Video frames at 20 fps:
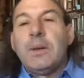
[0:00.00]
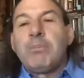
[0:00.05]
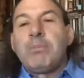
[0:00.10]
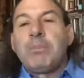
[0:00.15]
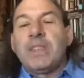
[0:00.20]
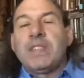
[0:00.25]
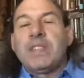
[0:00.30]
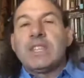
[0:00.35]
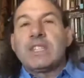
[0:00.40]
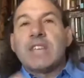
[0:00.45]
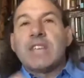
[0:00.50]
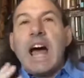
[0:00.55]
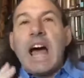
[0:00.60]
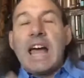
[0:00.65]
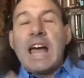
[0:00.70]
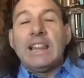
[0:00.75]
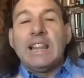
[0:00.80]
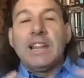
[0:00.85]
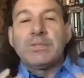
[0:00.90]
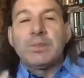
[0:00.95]
But this
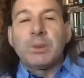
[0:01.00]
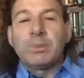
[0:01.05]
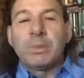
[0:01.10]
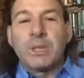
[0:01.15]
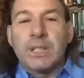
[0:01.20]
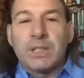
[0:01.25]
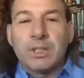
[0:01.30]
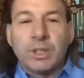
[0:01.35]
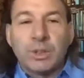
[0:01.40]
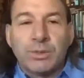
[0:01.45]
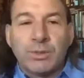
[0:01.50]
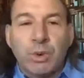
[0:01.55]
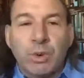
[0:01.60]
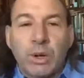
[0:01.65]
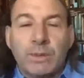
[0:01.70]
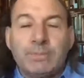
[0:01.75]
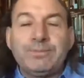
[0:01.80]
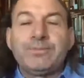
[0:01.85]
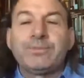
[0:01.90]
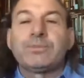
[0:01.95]
high-level political
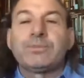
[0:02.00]
forum,